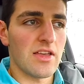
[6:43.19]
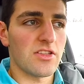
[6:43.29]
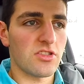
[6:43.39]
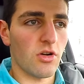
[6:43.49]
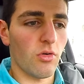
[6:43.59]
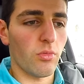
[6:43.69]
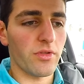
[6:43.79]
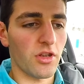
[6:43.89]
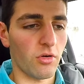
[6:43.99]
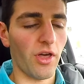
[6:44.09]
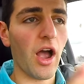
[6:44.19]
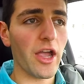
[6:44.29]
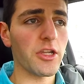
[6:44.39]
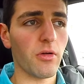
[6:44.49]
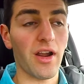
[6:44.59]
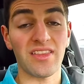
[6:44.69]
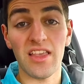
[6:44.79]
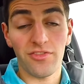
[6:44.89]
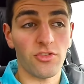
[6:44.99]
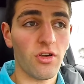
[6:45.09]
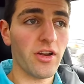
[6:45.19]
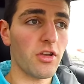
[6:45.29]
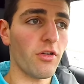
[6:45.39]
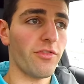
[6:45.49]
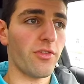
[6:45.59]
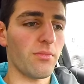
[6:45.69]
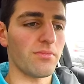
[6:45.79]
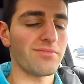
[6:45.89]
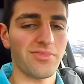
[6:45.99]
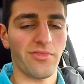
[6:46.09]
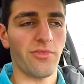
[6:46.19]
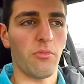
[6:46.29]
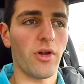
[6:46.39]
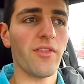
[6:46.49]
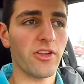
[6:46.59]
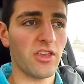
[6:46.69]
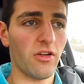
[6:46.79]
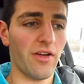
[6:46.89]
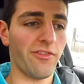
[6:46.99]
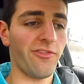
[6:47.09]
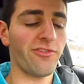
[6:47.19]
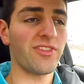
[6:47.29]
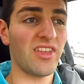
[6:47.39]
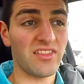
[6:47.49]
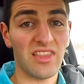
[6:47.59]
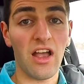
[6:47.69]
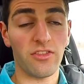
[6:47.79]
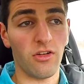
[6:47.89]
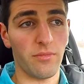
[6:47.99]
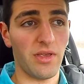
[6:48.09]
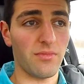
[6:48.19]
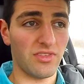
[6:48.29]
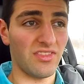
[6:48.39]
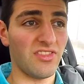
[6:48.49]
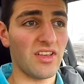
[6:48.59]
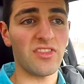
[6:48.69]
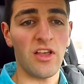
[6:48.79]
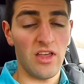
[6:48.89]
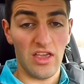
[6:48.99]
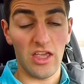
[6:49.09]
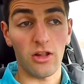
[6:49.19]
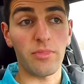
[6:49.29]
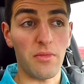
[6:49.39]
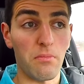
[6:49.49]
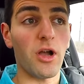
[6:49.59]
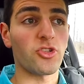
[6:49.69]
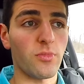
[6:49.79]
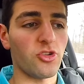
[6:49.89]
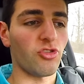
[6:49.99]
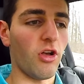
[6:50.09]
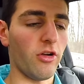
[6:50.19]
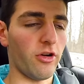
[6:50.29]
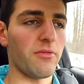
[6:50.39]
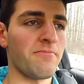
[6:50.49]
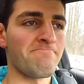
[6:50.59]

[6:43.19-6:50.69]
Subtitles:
So the higher you are, if you're trying to go from whatever gear at 6,000 RPMs to 6, it'll be much longer.